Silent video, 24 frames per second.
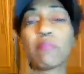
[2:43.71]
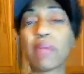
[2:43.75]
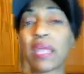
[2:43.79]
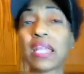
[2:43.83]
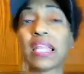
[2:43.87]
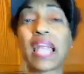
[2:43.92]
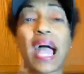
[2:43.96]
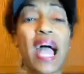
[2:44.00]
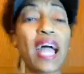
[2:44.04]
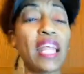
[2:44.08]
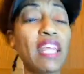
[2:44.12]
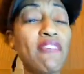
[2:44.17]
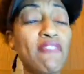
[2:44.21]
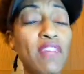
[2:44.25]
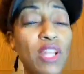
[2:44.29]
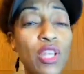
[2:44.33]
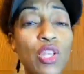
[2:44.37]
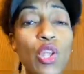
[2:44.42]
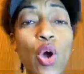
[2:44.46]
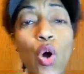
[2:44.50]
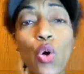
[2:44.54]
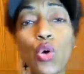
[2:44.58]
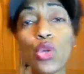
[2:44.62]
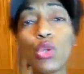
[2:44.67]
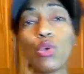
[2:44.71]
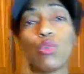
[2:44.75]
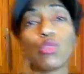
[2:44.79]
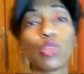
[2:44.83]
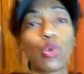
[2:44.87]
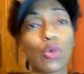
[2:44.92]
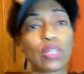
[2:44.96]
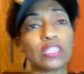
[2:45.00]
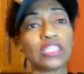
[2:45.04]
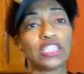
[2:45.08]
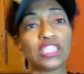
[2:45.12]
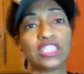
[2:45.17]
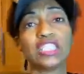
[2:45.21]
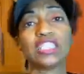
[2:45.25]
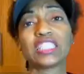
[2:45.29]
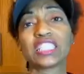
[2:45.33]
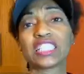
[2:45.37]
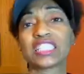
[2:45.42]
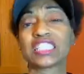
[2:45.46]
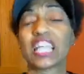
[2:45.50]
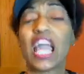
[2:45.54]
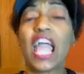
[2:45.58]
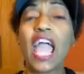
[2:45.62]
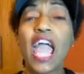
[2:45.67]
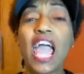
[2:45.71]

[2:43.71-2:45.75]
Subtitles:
may not even know you, Lord Jesus,